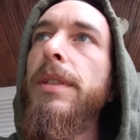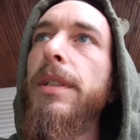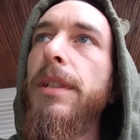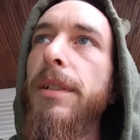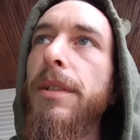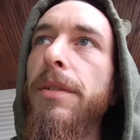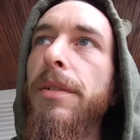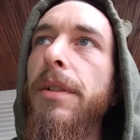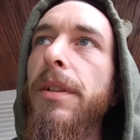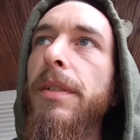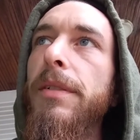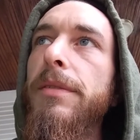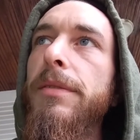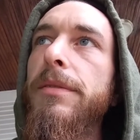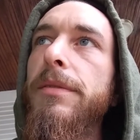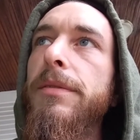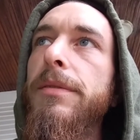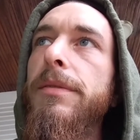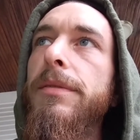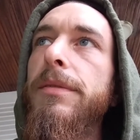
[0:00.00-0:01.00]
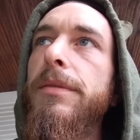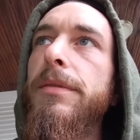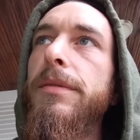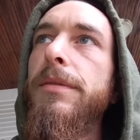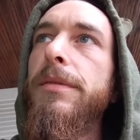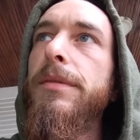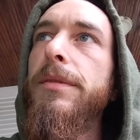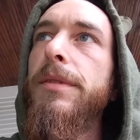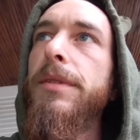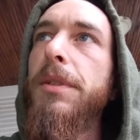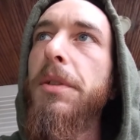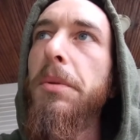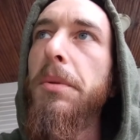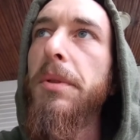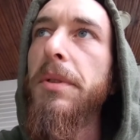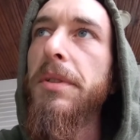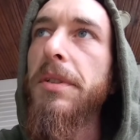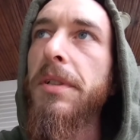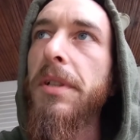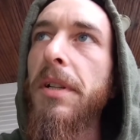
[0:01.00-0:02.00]
That's right,
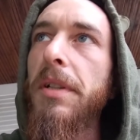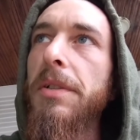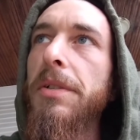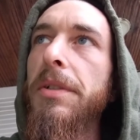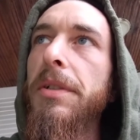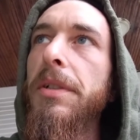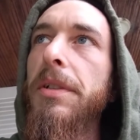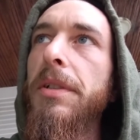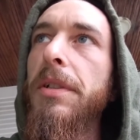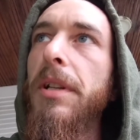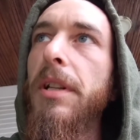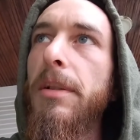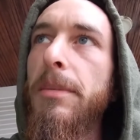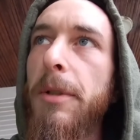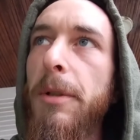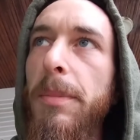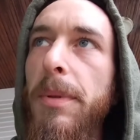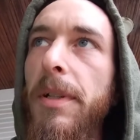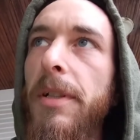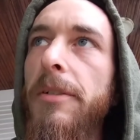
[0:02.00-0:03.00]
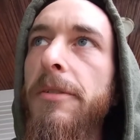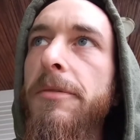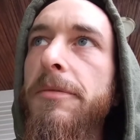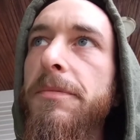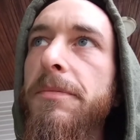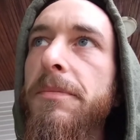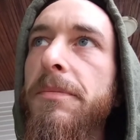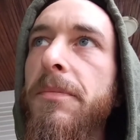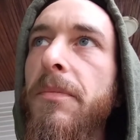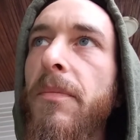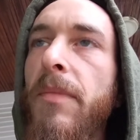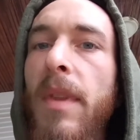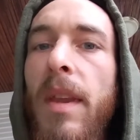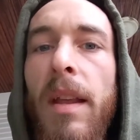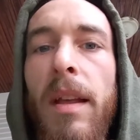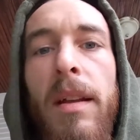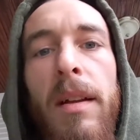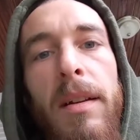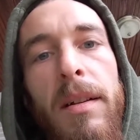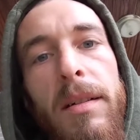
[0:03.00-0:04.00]
touring the country on a moped. I'm
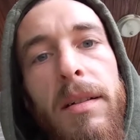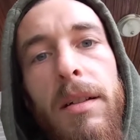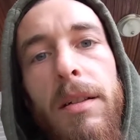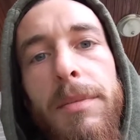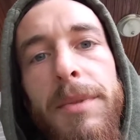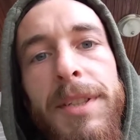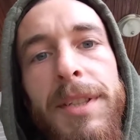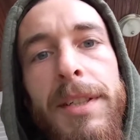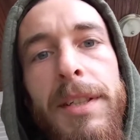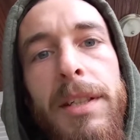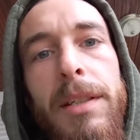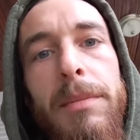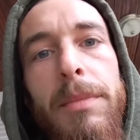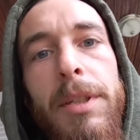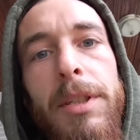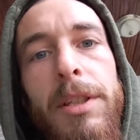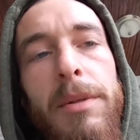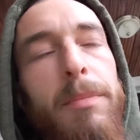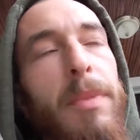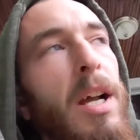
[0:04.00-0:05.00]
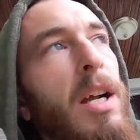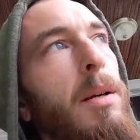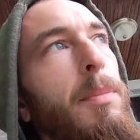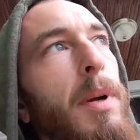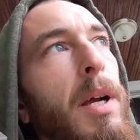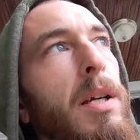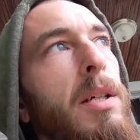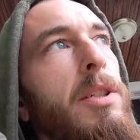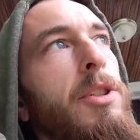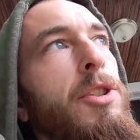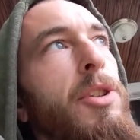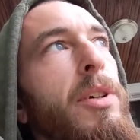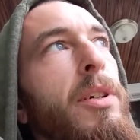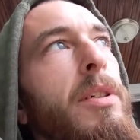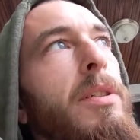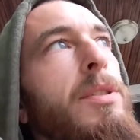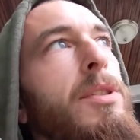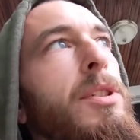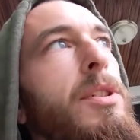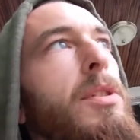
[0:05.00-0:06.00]
gonna be hitting a bunch of backpacking
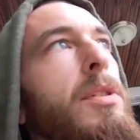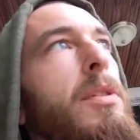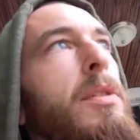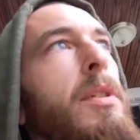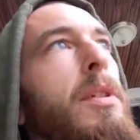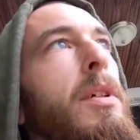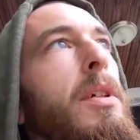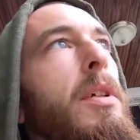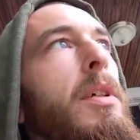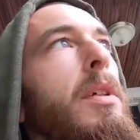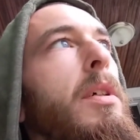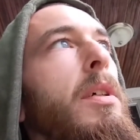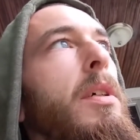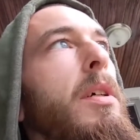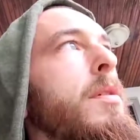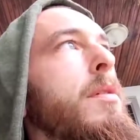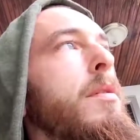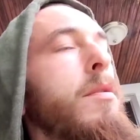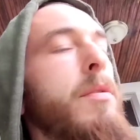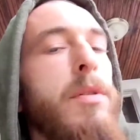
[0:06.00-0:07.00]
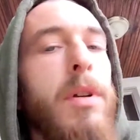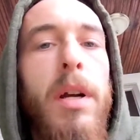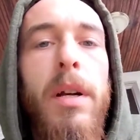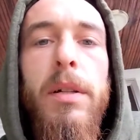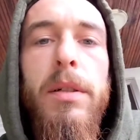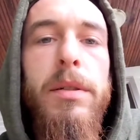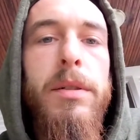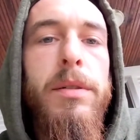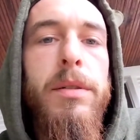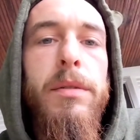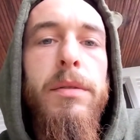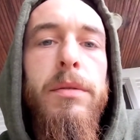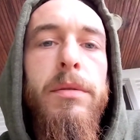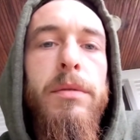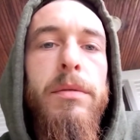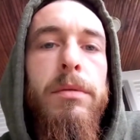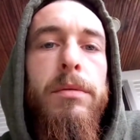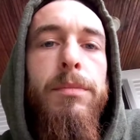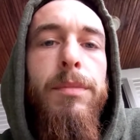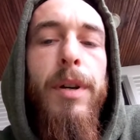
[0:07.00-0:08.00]
trails, trying
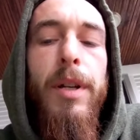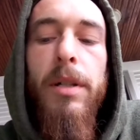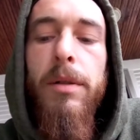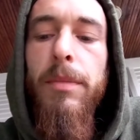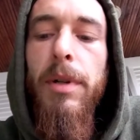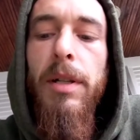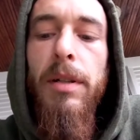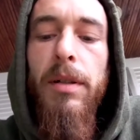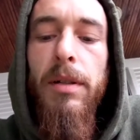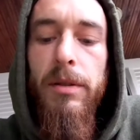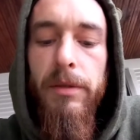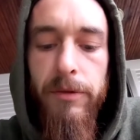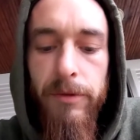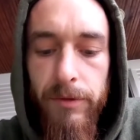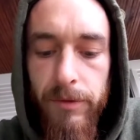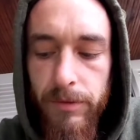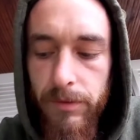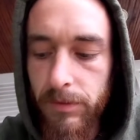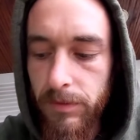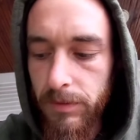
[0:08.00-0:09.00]
to better my life.